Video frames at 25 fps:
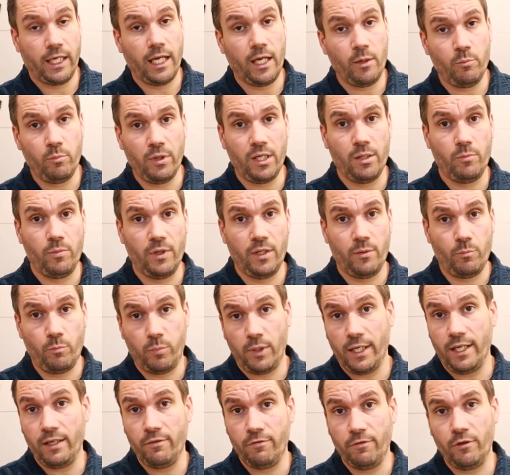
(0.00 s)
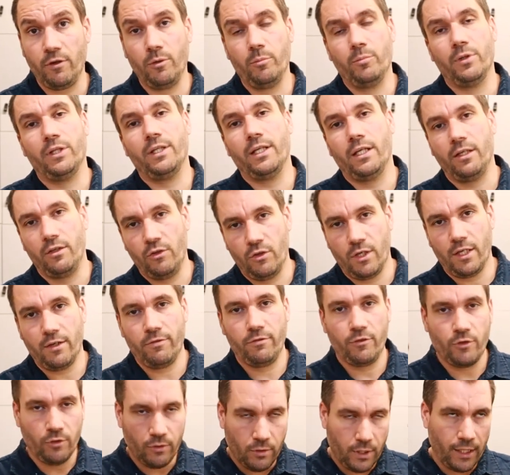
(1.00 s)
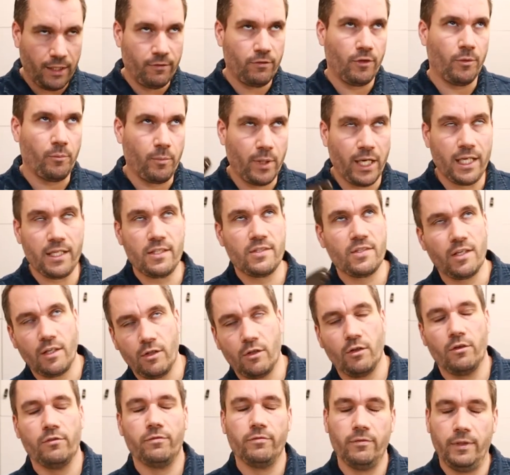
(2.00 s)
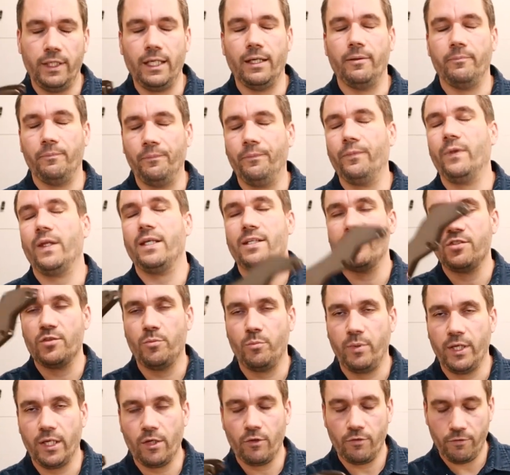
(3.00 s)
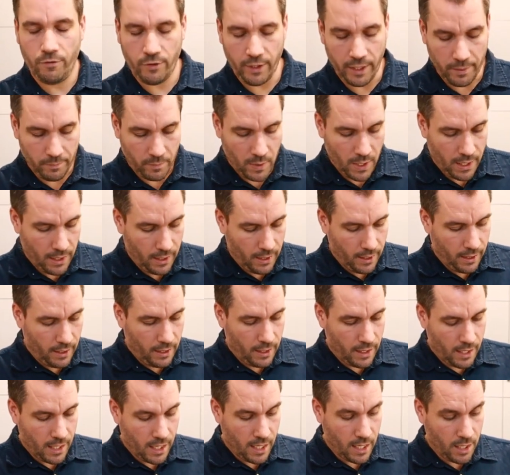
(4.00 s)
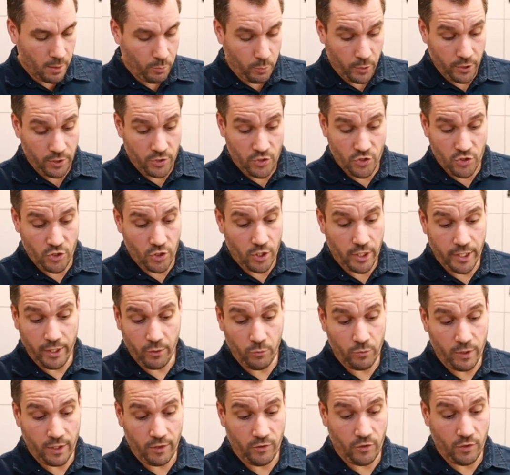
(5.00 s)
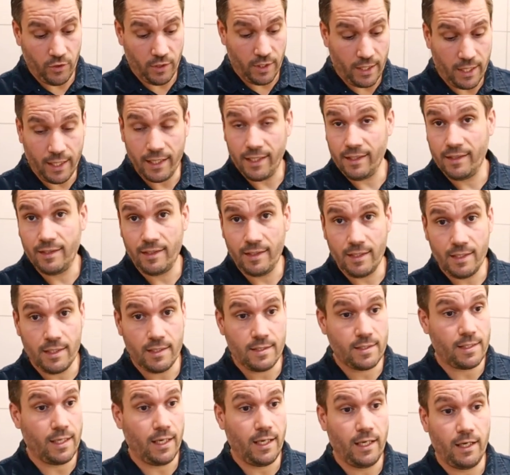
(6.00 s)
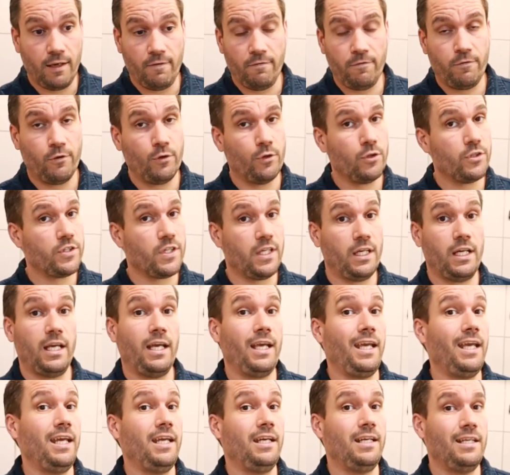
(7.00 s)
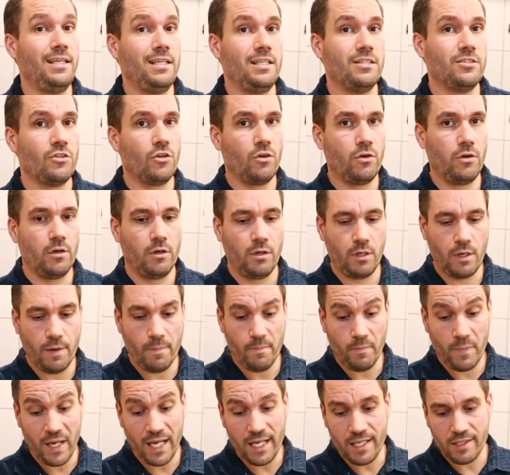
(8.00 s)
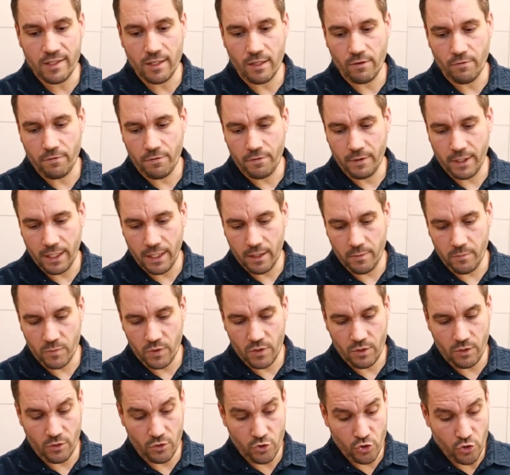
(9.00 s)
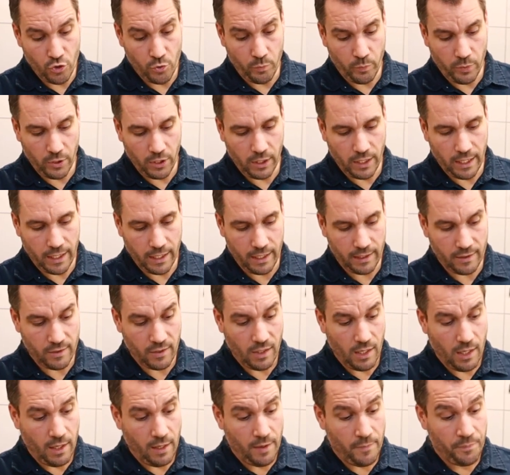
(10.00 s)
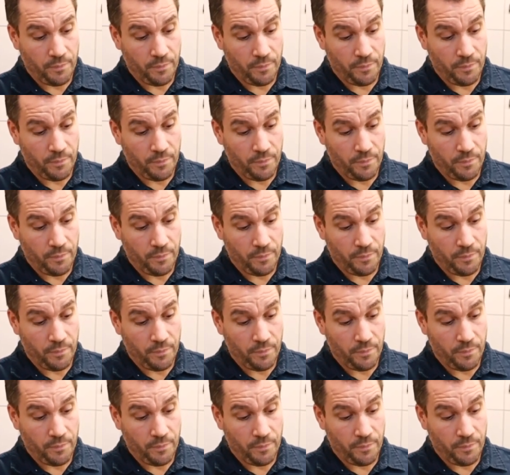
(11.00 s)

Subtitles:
Can be a bit playful, but then you have to have the mindset of, yeah, it's a bigger frame. But starting with the 90s, the 84s and the 80s are amazing frames. They're super light.